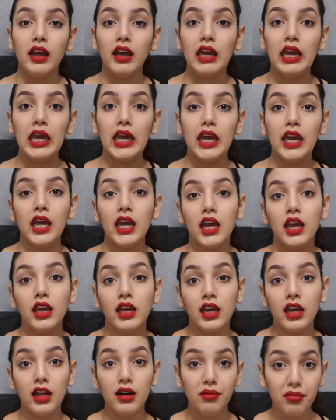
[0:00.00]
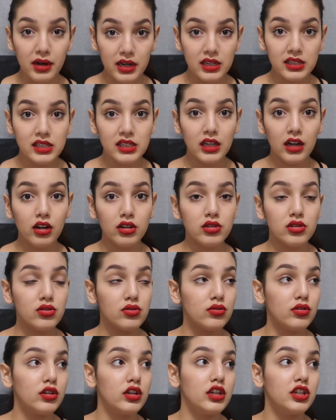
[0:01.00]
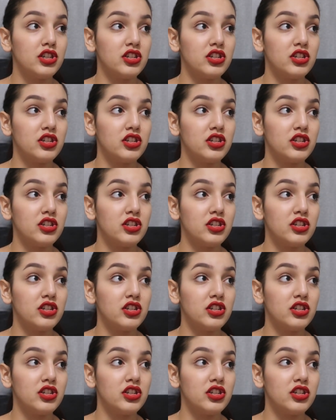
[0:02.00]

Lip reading: a kid resale store.